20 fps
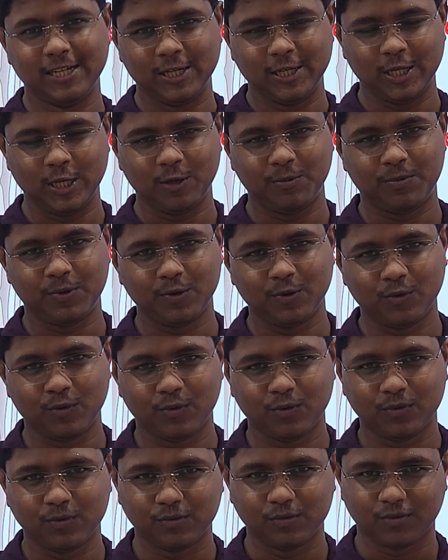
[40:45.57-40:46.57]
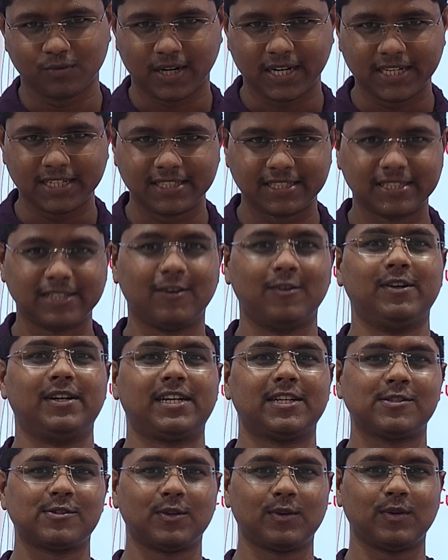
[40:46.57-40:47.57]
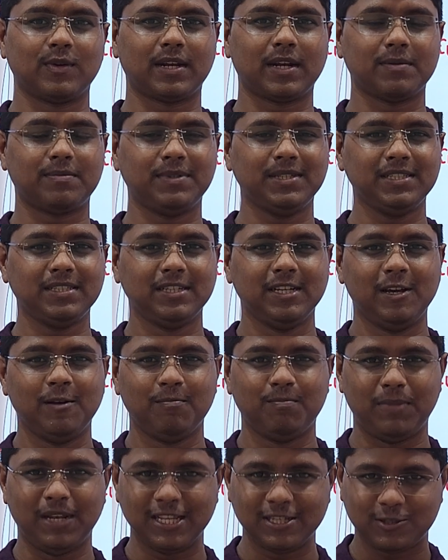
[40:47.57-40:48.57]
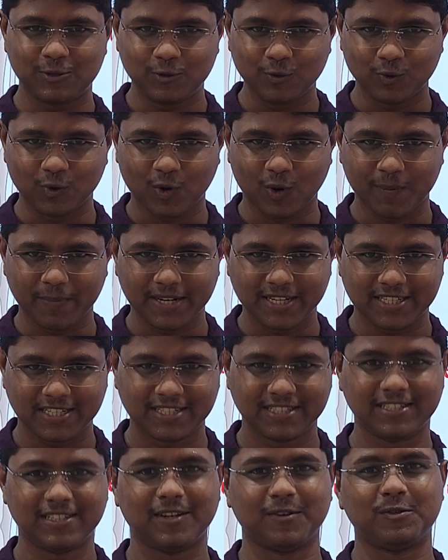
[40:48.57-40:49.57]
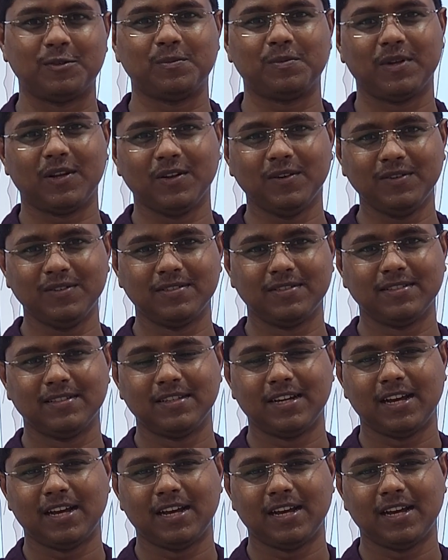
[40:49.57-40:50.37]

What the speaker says: if you want ultrasonography, please do comment down below.